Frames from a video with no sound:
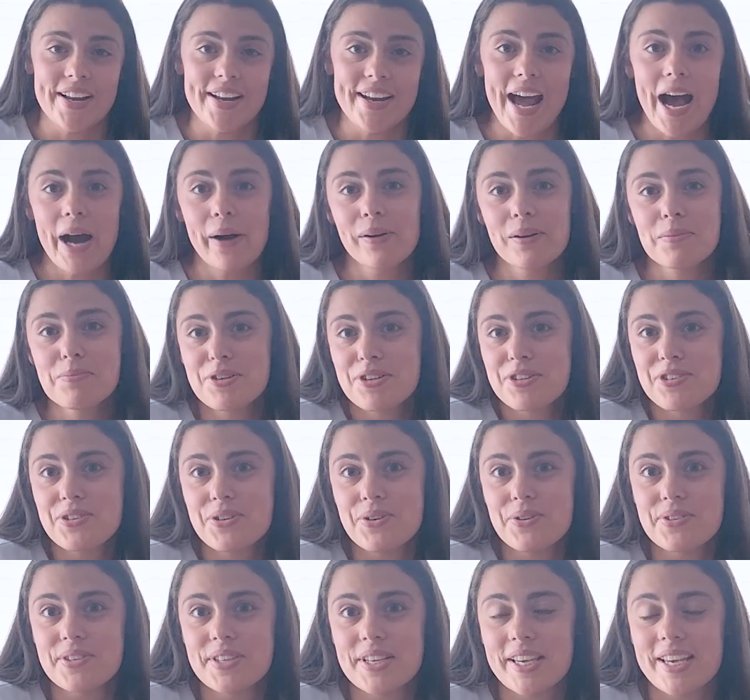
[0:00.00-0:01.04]
now I'm just
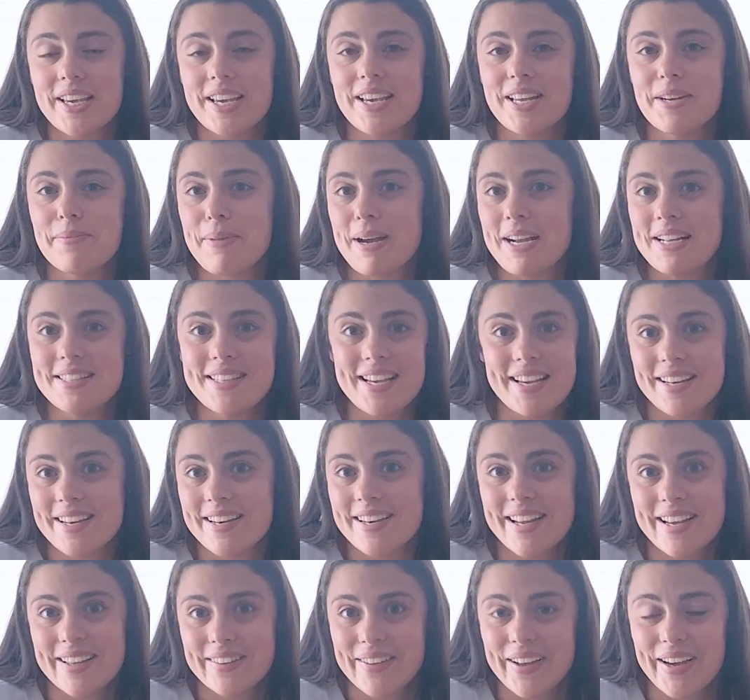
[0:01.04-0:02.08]
using it in my
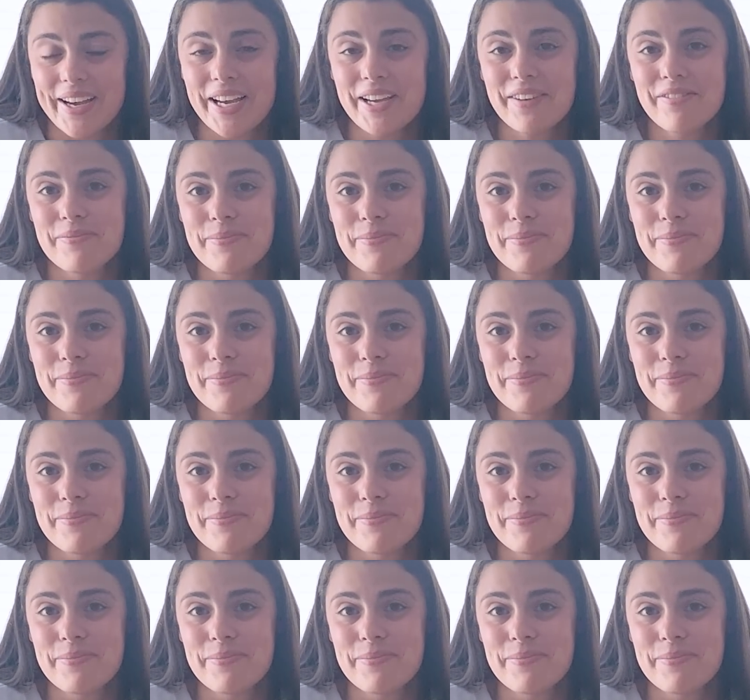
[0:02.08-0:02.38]
day-to-day life